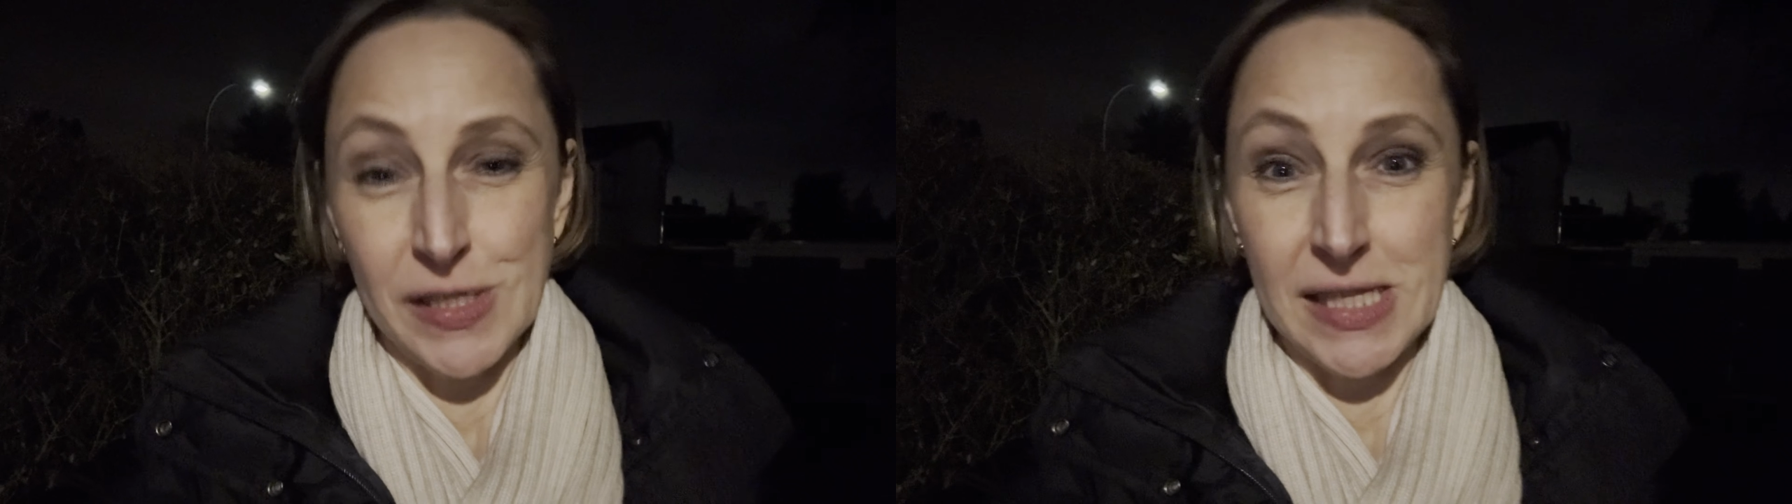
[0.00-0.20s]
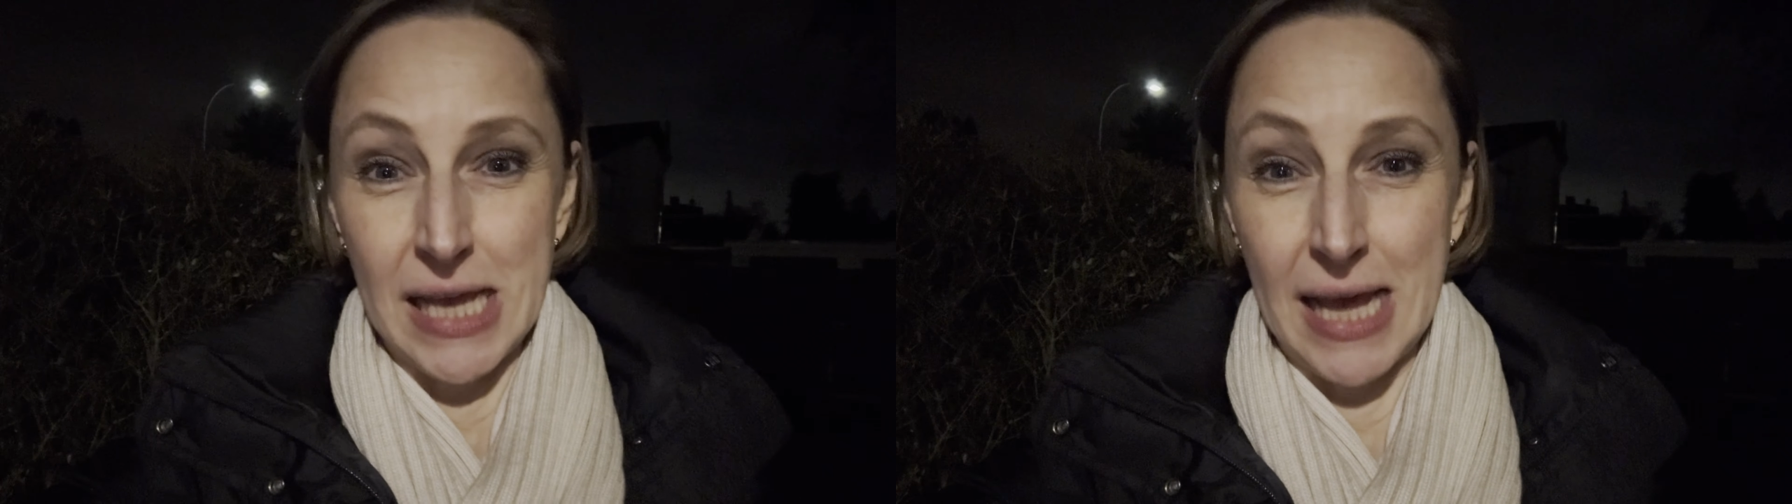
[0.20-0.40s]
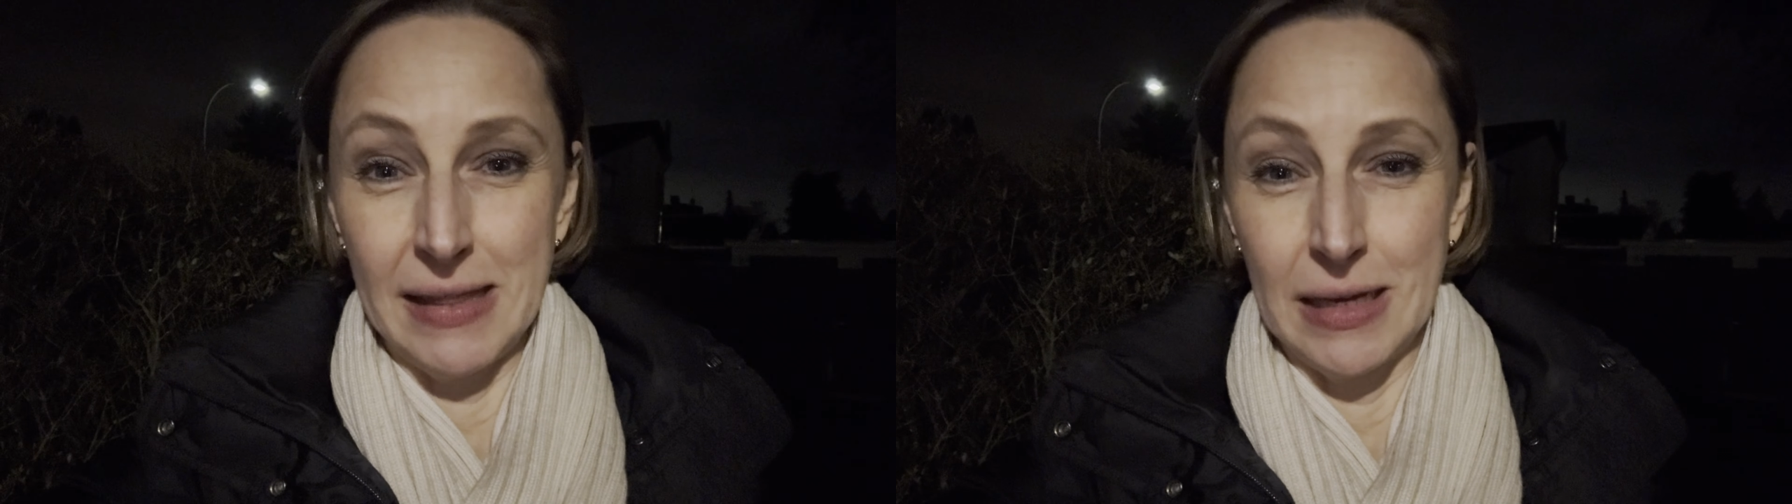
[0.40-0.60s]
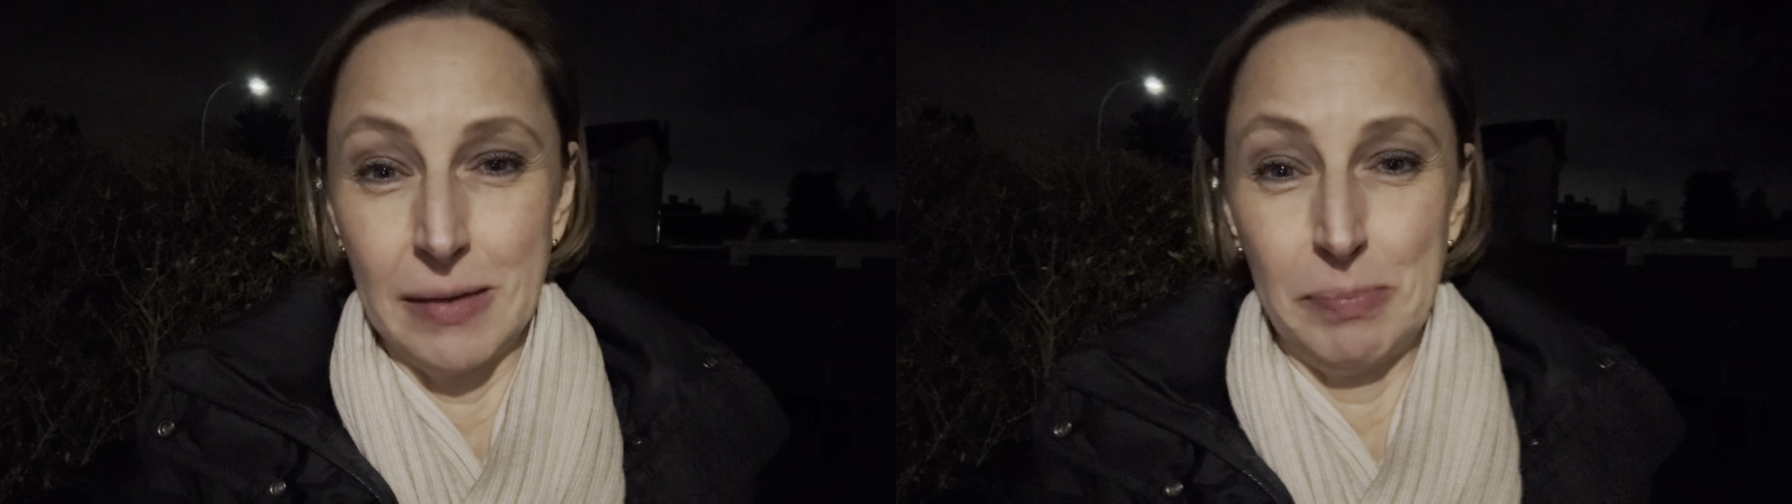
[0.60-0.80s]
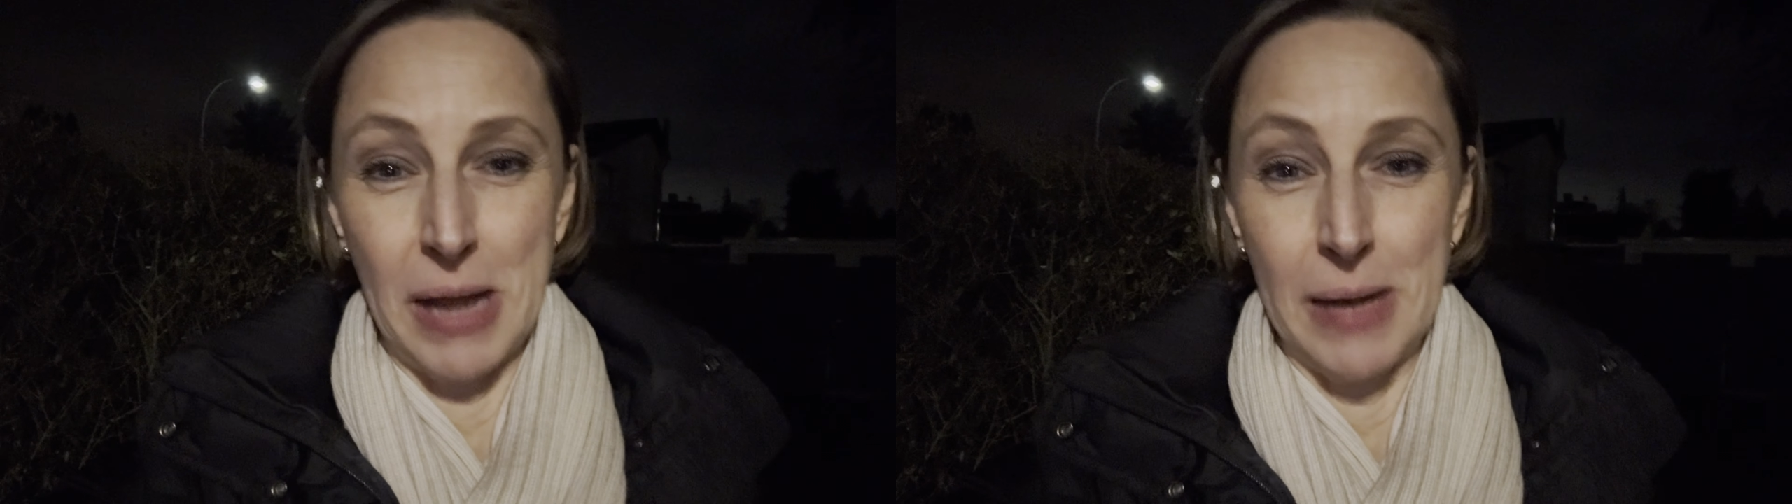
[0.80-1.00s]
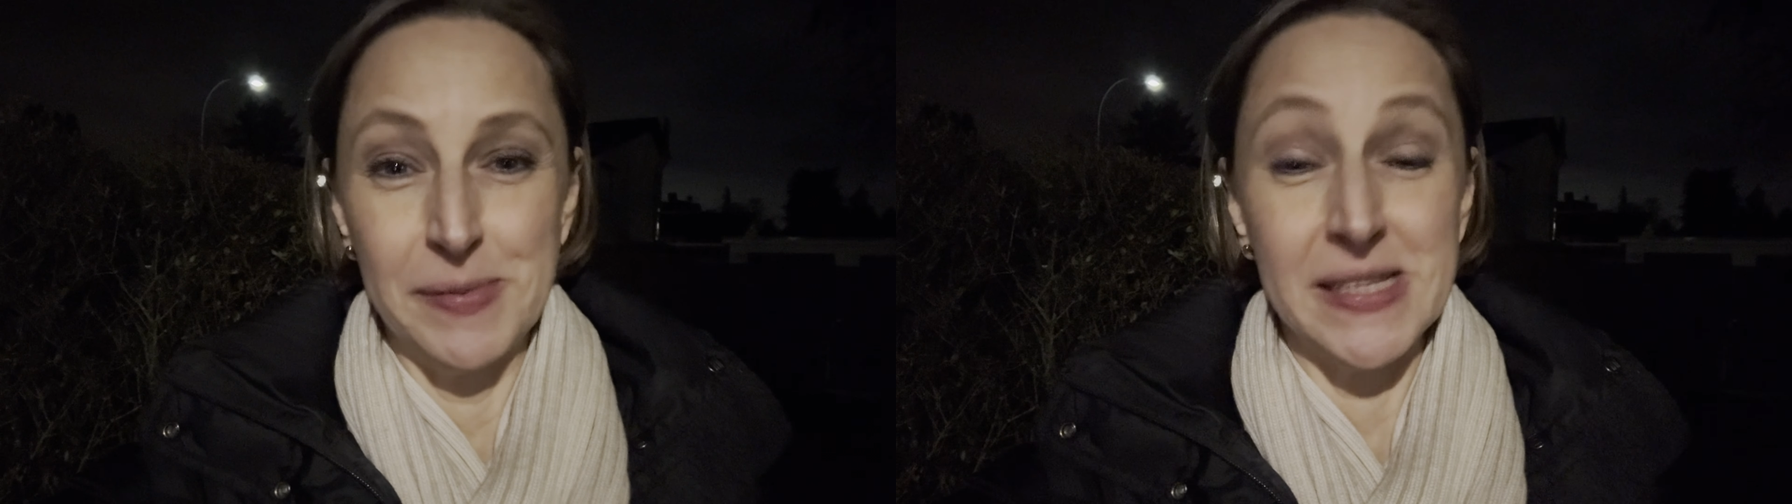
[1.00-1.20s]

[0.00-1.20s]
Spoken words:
the other bulbs